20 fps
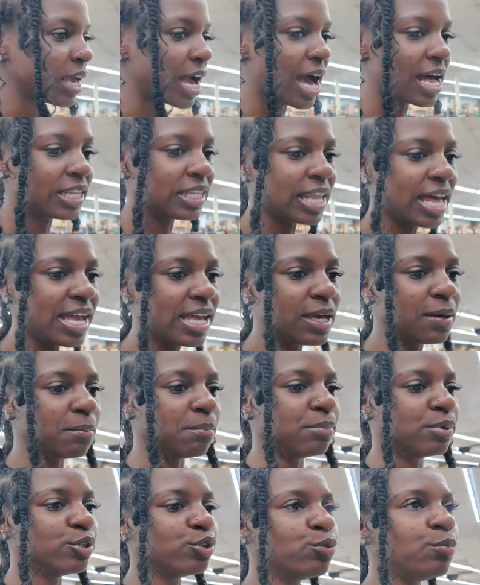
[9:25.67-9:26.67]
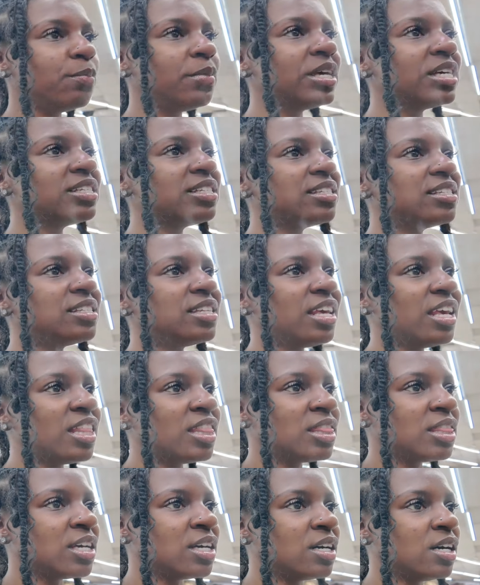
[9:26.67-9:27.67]
I like blue mist
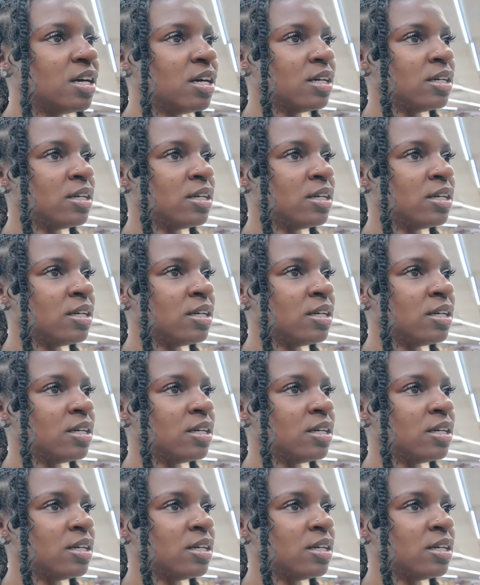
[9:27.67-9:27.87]
in the